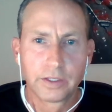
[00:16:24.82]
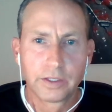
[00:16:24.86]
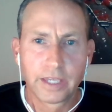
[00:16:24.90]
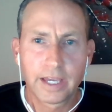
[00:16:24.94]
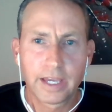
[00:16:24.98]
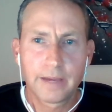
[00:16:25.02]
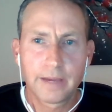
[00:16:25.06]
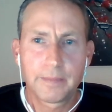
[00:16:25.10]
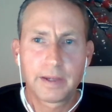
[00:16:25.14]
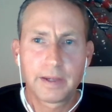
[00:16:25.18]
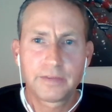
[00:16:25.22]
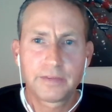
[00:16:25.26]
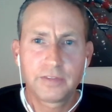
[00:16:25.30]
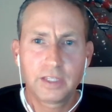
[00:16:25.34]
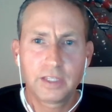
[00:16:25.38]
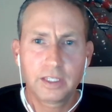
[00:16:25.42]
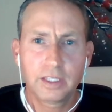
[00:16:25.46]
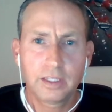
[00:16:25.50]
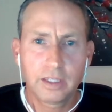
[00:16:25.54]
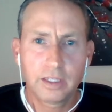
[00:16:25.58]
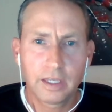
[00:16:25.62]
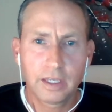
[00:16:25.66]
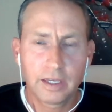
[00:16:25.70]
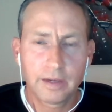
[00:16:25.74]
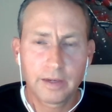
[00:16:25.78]
Yeah, I
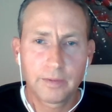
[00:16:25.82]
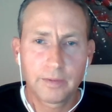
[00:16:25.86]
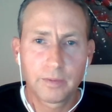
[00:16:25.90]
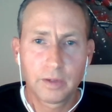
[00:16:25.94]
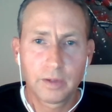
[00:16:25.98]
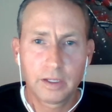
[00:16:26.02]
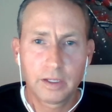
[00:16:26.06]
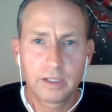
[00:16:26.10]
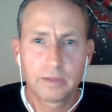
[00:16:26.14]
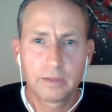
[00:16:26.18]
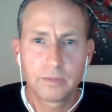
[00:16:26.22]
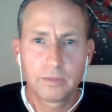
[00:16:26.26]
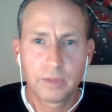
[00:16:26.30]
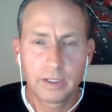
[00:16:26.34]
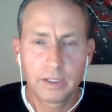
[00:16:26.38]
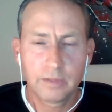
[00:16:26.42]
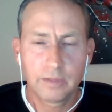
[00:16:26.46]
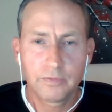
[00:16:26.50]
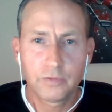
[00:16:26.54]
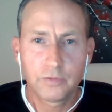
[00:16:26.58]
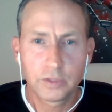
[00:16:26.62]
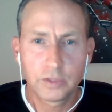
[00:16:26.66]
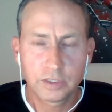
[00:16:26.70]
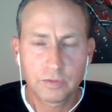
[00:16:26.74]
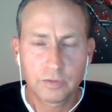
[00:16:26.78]
think,
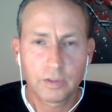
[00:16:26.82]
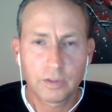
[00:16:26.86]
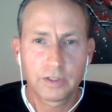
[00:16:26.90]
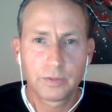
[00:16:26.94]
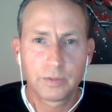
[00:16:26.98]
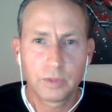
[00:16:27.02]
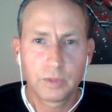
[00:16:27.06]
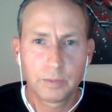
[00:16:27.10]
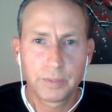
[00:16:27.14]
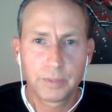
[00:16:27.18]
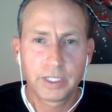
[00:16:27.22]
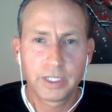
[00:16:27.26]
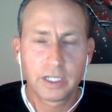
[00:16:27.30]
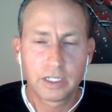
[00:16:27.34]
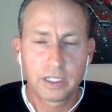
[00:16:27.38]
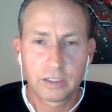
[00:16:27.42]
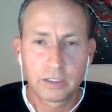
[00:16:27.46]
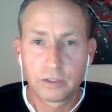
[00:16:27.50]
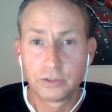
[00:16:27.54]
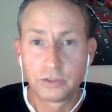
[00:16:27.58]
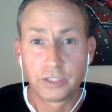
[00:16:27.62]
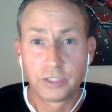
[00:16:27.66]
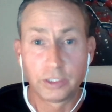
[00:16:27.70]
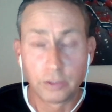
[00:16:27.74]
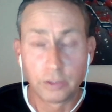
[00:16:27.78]
first of all, there will be a
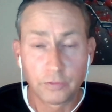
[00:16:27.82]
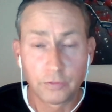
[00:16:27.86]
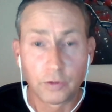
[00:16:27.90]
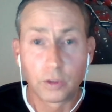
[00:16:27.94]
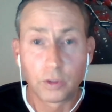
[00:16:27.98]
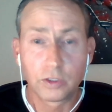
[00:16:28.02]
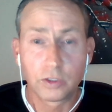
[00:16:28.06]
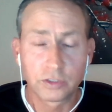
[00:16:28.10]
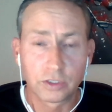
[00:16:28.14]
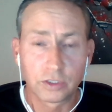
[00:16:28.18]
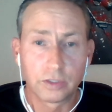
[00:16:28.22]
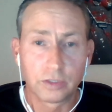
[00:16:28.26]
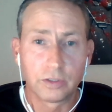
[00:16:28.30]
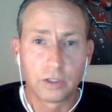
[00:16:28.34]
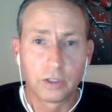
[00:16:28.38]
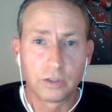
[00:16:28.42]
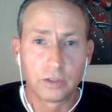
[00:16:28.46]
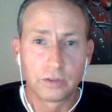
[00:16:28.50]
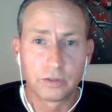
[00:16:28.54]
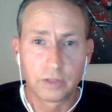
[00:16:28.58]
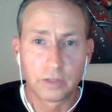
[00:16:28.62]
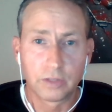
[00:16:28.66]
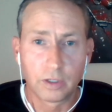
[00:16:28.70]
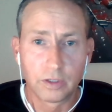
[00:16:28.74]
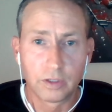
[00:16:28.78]
continued focus
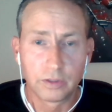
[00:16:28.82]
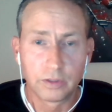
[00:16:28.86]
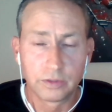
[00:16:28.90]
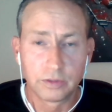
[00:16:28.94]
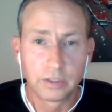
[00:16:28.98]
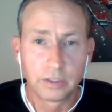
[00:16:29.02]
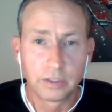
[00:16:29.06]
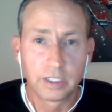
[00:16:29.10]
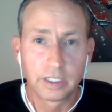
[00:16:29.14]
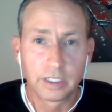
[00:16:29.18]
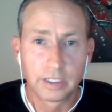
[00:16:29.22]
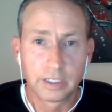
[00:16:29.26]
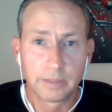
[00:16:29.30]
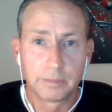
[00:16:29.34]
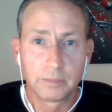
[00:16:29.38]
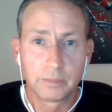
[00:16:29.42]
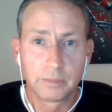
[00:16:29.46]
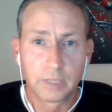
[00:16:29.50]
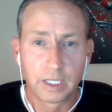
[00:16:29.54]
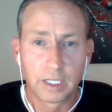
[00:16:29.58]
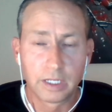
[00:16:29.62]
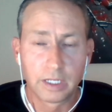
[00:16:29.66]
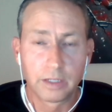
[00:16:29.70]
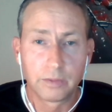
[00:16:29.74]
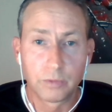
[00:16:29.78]
on
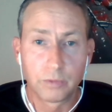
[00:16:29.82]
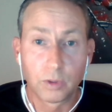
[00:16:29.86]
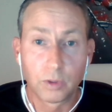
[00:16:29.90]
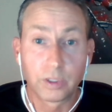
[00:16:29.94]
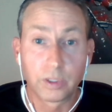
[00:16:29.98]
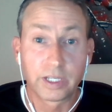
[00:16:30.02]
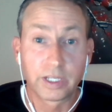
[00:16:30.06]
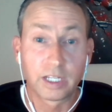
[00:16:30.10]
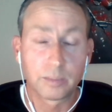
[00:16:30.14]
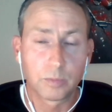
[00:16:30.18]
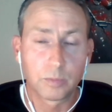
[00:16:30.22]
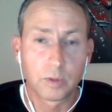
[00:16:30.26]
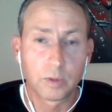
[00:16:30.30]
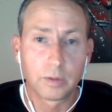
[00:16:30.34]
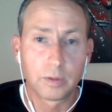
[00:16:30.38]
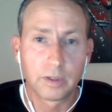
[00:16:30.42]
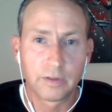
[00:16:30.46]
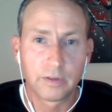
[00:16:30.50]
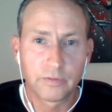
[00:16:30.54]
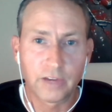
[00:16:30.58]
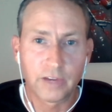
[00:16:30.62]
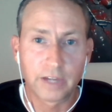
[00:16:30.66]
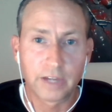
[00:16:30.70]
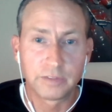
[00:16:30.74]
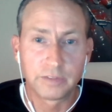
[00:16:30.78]
rolling out
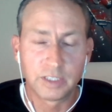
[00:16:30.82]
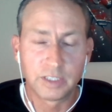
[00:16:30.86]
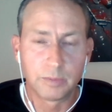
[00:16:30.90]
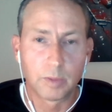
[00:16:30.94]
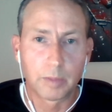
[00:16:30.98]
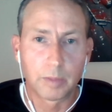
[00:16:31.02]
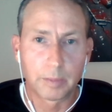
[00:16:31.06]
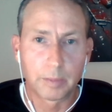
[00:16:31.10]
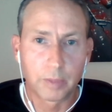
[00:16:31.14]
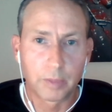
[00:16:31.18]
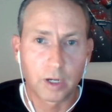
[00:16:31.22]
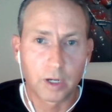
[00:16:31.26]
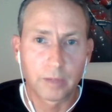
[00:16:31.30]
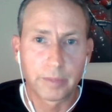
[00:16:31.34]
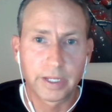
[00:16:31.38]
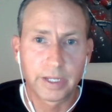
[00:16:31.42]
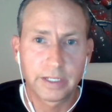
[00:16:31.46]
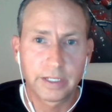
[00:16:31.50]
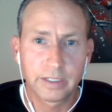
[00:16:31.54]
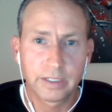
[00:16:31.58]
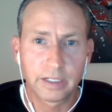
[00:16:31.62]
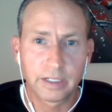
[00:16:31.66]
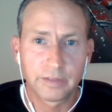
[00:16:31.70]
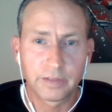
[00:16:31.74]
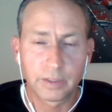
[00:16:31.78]
more 5G mobile
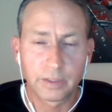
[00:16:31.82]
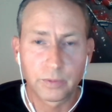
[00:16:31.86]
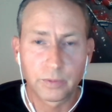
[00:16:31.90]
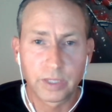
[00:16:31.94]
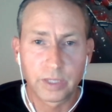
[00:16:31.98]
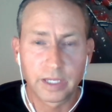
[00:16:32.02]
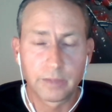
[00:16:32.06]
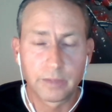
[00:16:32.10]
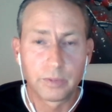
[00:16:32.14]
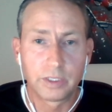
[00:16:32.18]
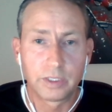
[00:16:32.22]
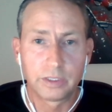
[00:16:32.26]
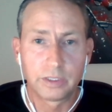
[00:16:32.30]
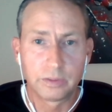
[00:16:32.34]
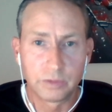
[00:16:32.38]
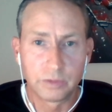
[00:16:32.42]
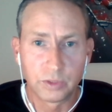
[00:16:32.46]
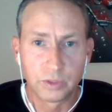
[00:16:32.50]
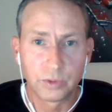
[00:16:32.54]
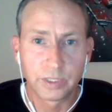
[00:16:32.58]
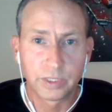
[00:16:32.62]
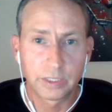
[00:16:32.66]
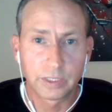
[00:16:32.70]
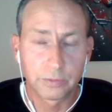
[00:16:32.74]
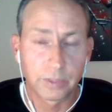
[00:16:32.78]
broadband. I think we're
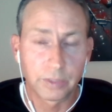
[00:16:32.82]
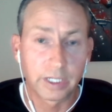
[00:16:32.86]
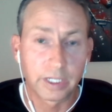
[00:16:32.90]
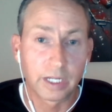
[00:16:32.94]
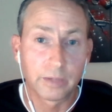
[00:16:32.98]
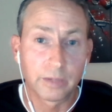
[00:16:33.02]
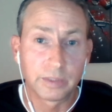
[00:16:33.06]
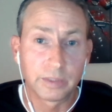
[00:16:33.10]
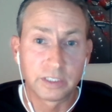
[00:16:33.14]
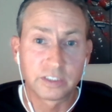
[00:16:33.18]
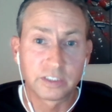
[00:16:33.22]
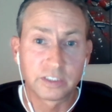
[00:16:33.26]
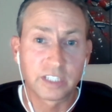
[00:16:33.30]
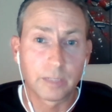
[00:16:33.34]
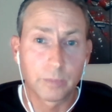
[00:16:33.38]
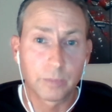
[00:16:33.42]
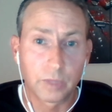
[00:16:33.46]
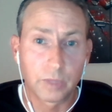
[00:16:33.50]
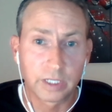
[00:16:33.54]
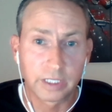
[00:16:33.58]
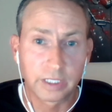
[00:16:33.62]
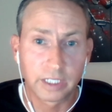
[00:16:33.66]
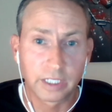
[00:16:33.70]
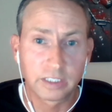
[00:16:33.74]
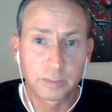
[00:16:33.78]
doing it right now in the sub
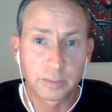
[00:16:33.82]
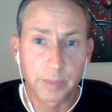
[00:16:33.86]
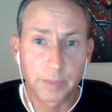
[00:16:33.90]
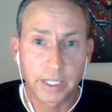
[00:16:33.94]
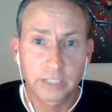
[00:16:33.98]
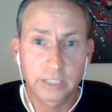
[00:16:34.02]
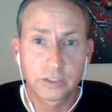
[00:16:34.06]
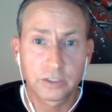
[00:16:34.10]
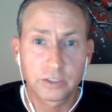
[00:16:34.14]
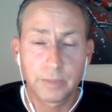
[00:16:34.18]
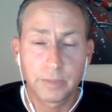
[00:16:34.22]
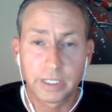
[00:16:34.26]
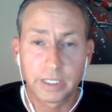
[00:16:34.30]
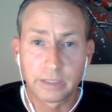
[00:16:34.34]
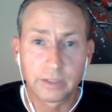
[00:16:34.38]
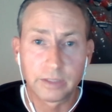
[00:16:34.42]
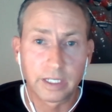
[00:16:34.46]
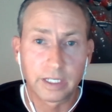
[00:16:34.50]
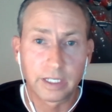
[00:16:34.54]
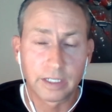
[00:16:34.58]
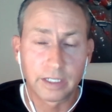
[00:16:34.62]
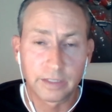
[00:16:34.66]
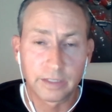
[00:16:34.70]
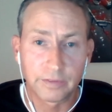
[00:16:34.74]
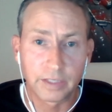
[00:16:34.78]
1 gig spectrum,
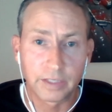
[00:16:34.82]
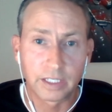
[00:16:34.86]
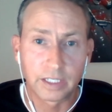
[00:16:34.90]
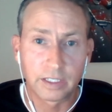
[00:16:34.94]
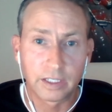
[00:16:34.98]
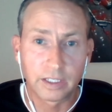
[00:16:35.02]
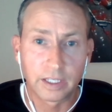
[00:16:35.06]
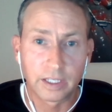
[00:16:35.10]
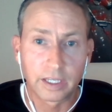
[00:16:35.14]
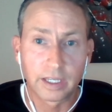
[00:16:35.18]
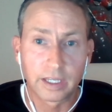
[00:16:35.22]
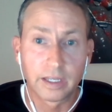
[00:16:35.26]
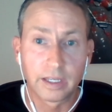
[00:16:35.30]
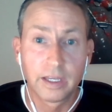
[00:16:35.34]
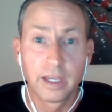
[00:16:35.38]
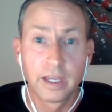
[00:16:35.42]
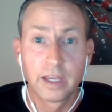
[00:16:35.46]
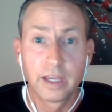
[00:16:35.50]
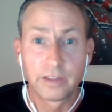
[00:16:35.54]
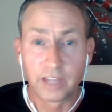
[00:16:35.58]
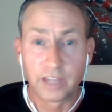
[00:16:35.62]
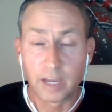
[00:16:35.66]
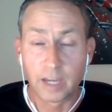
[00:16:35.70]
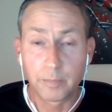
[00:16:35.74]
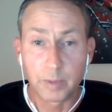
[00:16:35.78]
and I think the
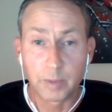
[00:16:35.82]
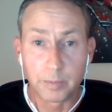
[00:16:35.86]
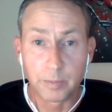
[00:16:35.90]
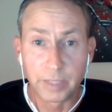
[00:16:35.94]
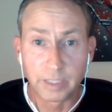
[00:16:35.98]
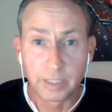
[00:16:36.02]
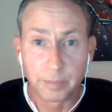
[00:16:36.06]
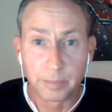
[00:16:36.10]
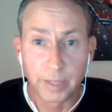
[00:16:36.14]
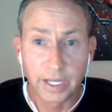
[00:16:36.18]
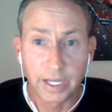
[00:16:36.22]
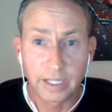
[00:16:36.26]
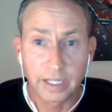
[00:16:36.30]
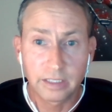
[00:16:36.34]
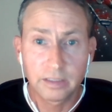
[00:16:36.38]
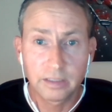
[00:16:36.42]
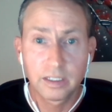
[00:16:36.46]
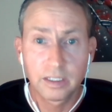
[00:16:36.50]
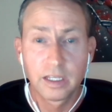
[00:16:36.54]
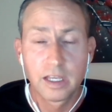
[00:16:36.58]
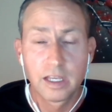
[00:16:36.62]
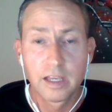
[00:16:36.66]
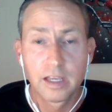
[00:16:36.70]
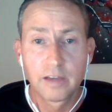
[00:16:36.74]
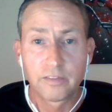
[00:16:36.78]
upper mid
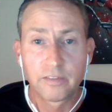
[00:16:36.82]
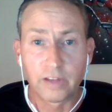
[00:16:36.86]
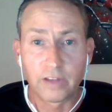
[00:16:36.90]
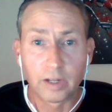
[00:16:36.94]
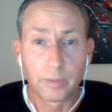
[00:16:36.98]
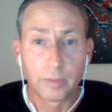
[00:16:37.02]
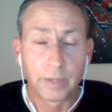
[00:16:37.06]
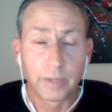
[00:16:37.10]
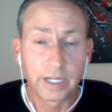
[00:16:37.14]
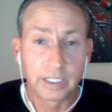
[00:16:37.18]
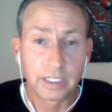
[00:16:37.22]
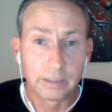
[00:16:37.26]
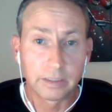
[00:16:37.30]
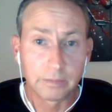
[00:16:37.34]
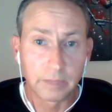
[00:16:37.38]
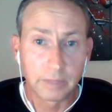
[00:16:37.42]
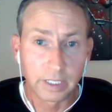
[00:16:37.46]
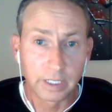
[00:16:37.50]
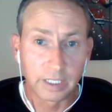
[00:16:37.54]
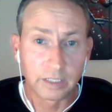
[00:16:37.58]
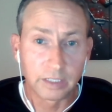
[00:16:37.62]
band, followed by